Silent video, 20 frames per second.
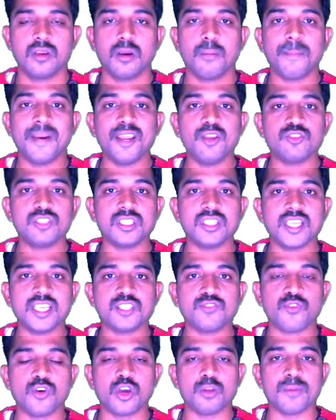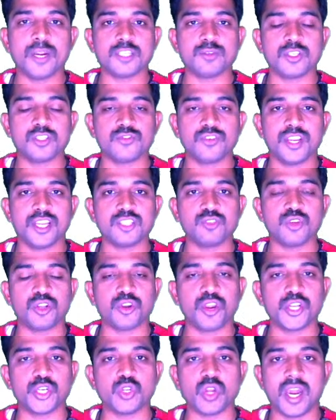By using these format specifiers, we are
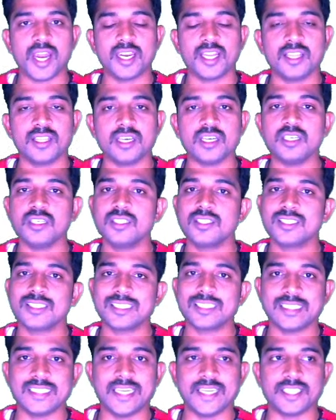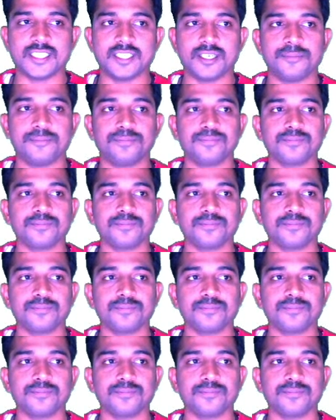going to handle the data.